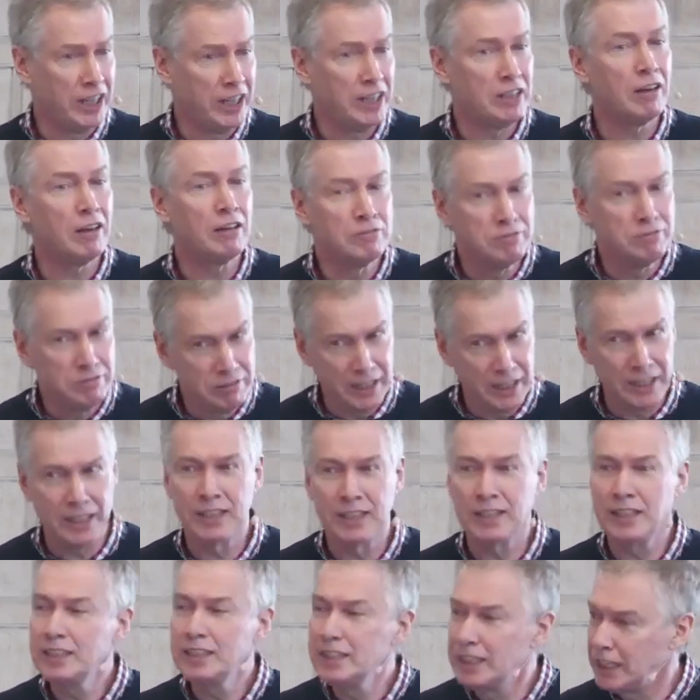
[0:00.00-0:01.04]
has been a
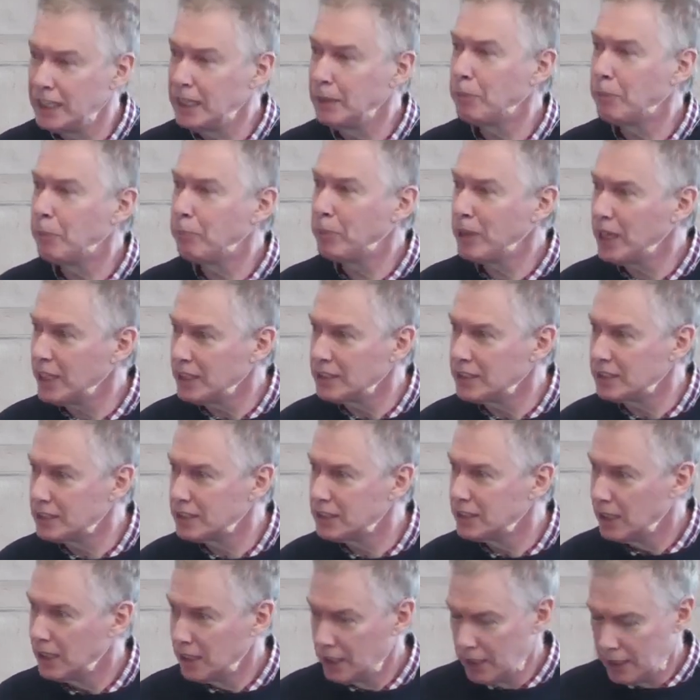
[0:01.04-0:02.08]
really deep
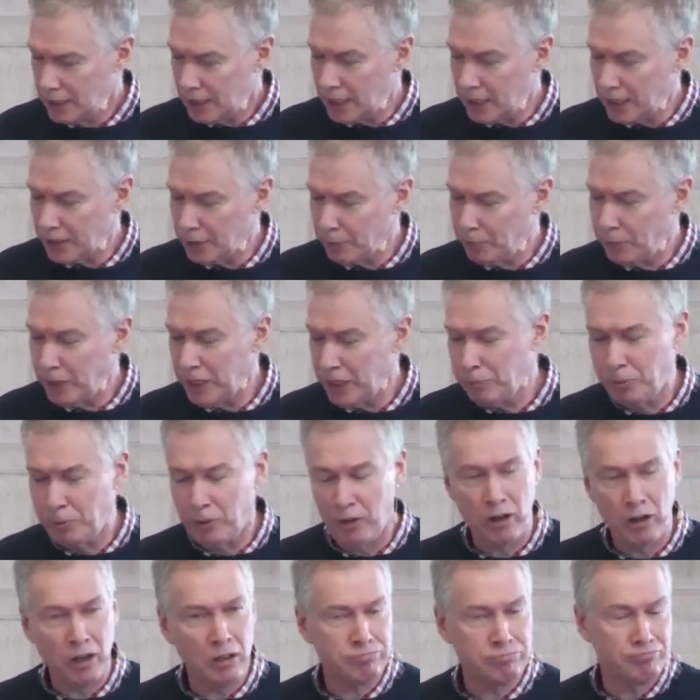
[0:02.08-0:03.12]
place. Other
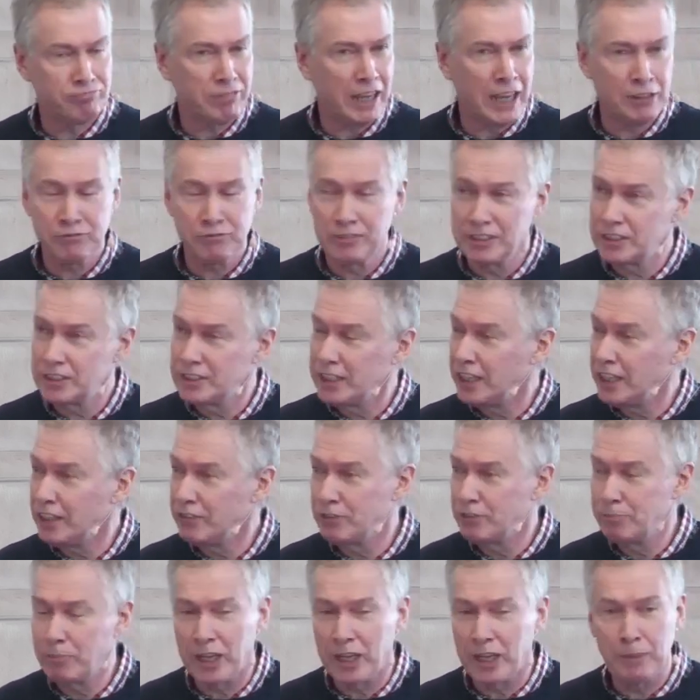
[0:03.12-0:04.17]
people have
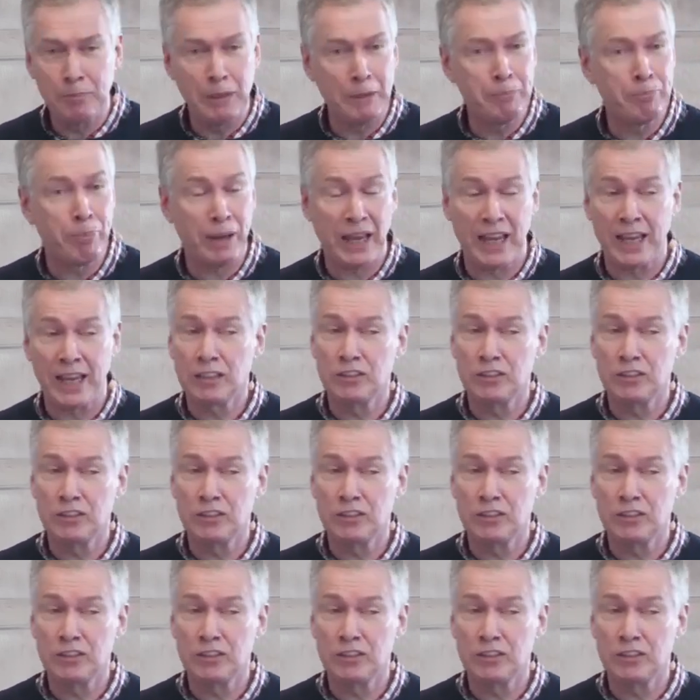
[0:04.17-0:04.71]
received maybe